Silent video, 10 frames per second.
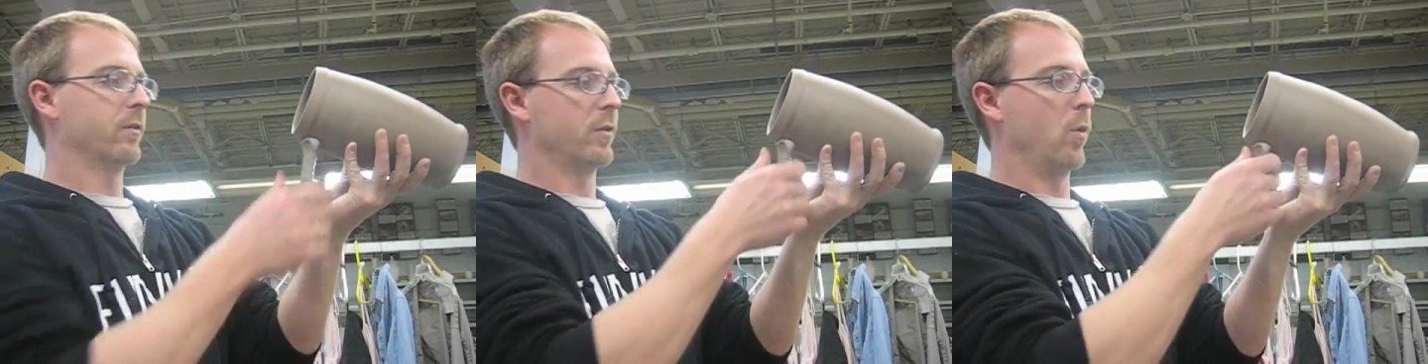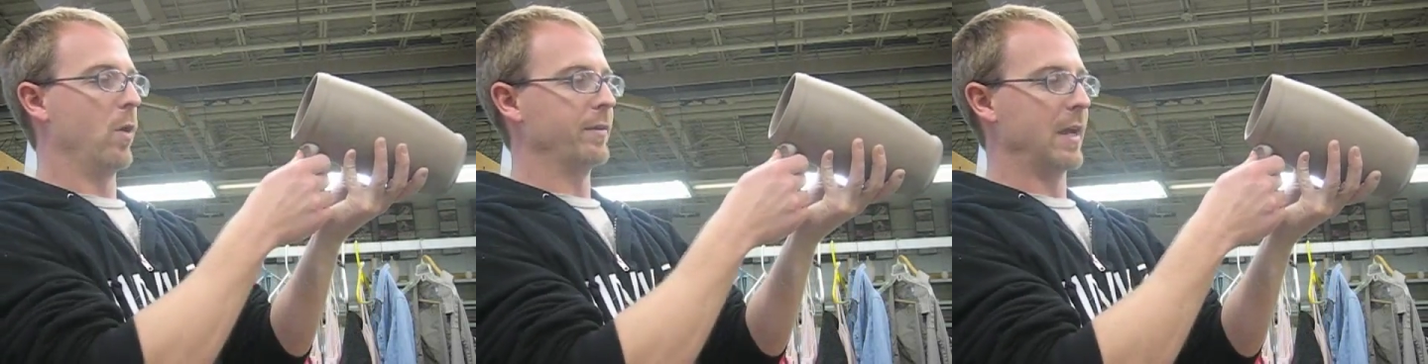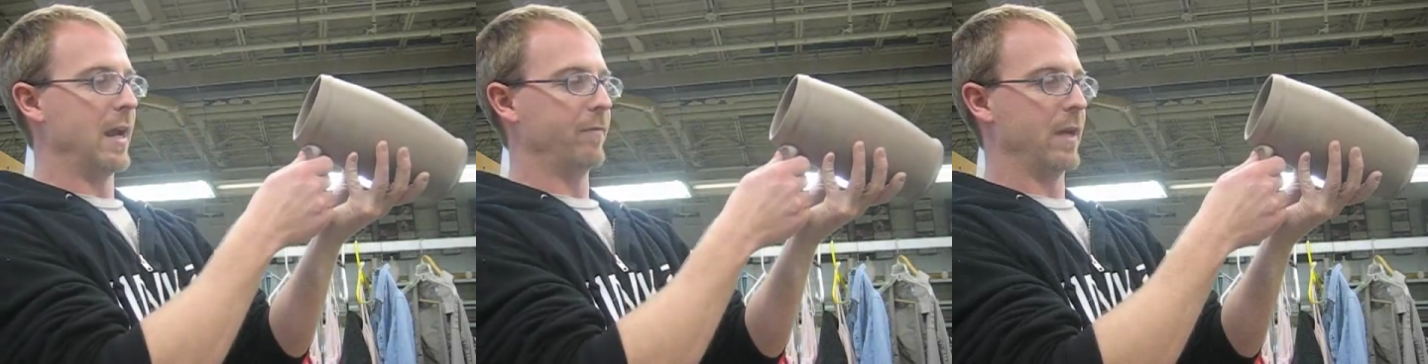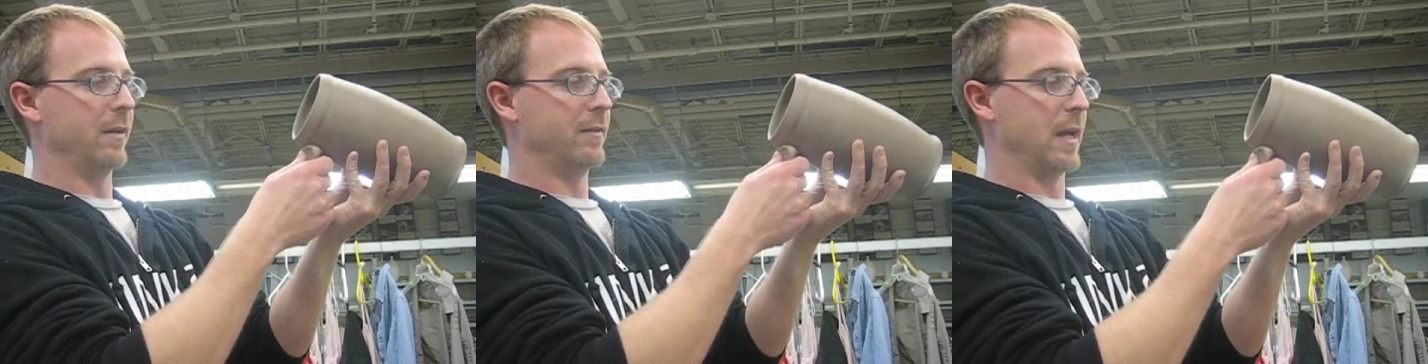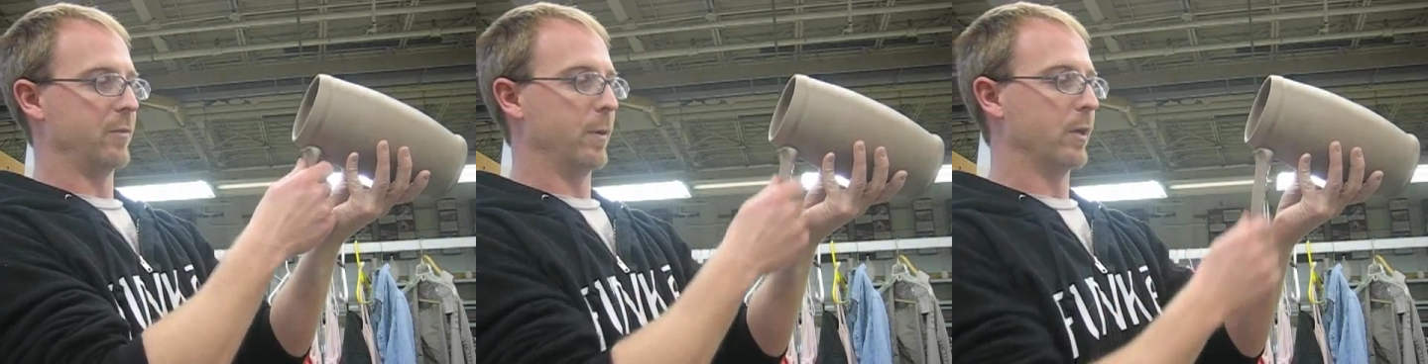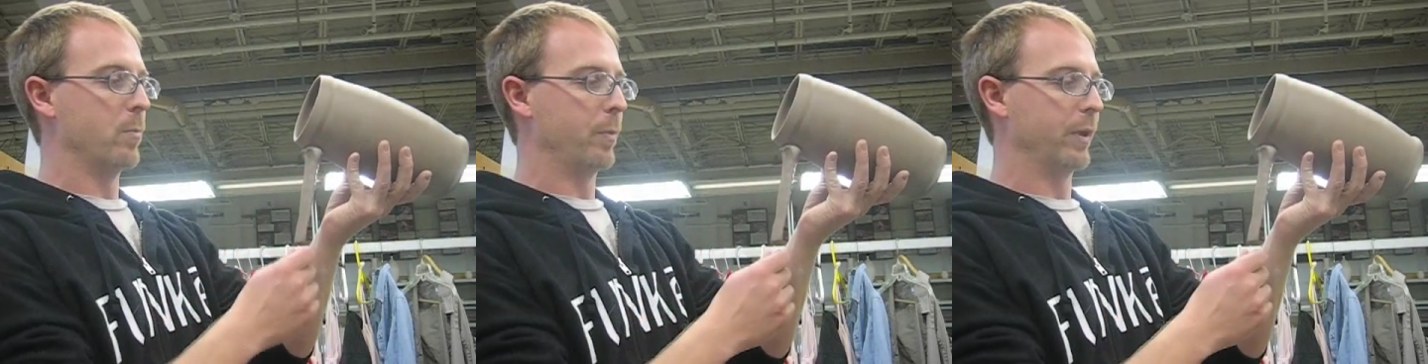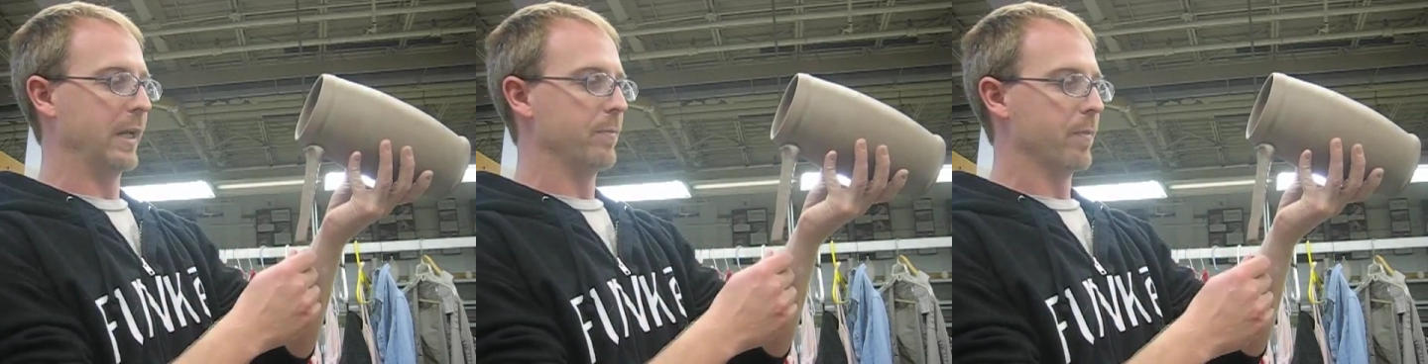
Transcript: So once I have that attachment complete,